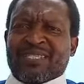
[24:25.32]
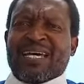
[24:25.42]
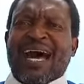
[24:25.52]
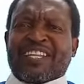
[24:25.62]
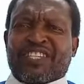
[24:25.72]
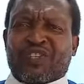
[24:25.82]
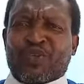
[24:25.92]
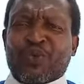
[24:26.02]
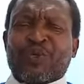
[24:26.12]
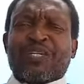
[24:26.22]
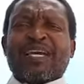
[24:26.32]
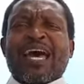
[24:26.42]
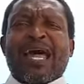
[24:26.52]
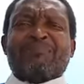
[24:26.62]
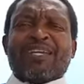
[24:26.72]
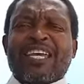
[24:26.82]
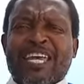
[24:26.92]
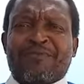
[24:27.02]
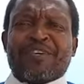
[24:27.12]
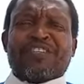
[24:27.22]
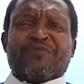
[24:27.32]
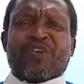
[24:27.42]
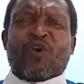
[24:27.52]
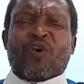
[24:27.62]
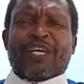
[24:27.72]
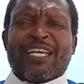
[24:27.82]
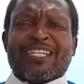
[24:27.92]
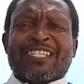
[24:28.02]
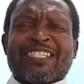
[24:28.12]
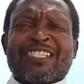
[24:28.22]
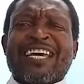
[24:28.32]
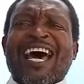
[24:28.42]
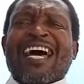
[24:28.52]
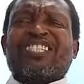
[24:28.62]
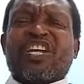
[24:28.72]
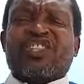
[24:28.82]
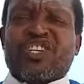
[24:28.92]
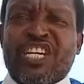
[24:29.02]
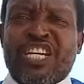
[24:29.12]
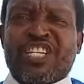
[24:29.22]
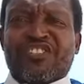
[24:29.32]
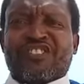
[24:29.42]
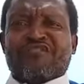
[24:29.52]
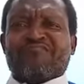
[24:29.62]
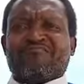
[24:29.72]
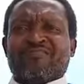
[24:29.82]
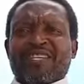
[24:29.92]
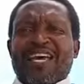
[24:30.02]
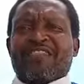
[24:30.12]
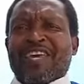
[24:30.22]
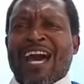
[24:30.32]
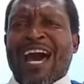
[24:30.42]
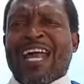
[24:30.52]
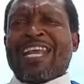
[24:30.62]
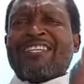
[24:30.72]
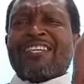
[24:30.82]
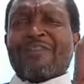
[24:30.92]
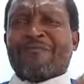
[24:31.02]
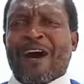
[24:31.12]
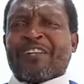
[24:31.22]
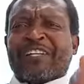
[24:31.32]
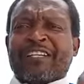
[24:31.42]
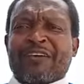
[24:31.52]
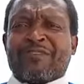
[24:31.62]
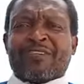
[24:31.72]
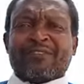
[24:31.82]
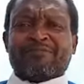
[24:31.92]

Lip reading: the attitude and behaviors of the Caucasians has not changed. They are like their father, the devil.